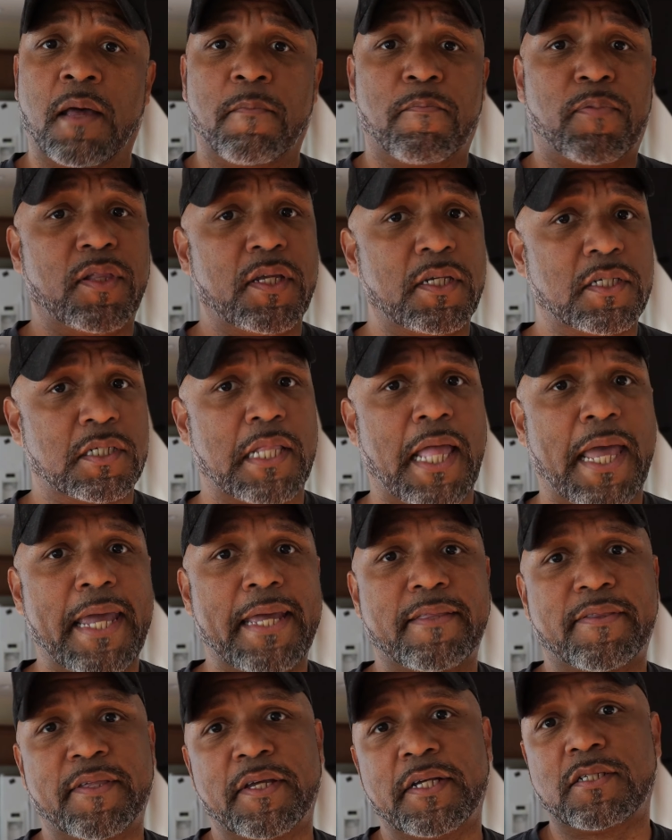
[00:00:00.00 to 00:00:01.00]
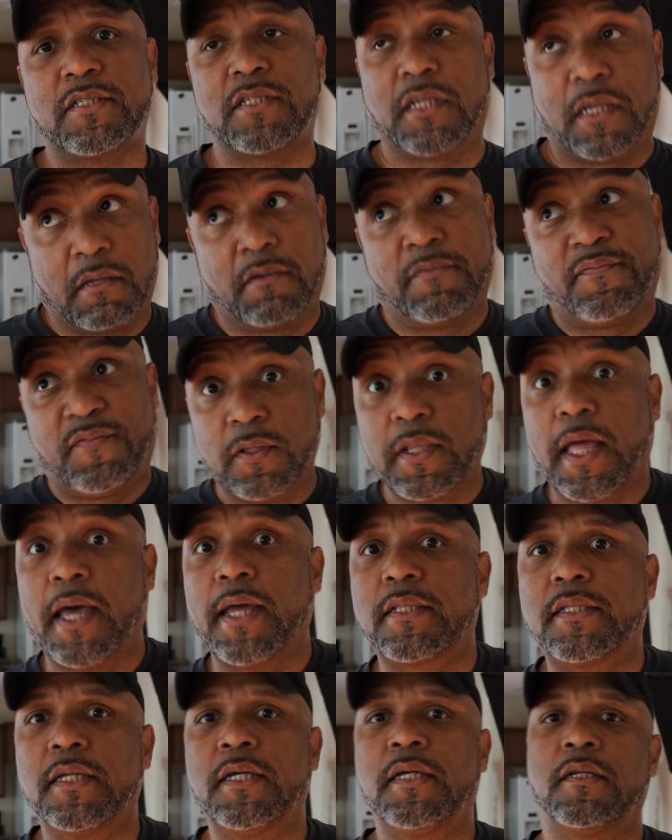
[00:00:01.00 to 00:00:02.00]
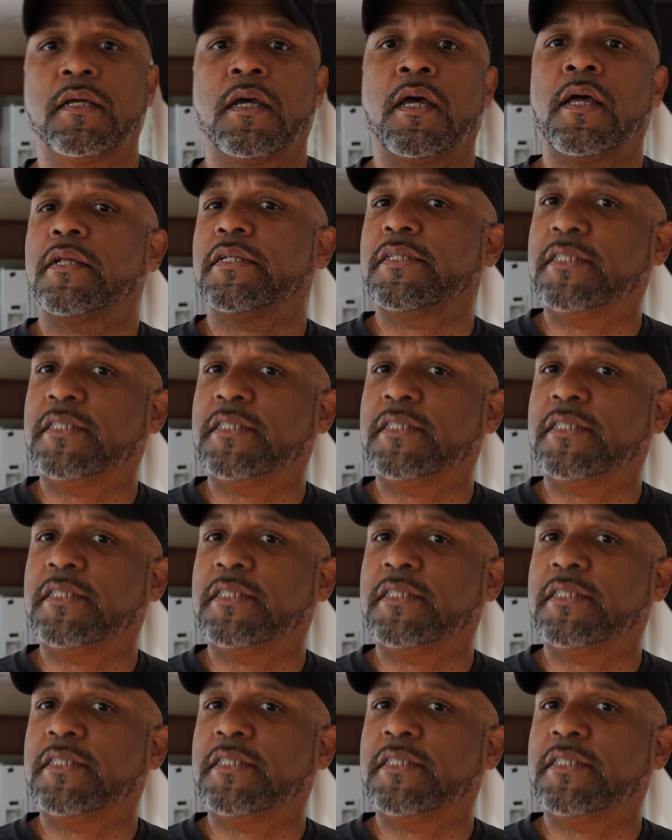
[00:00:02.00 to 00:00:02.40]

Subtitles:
Please like this if you liked it.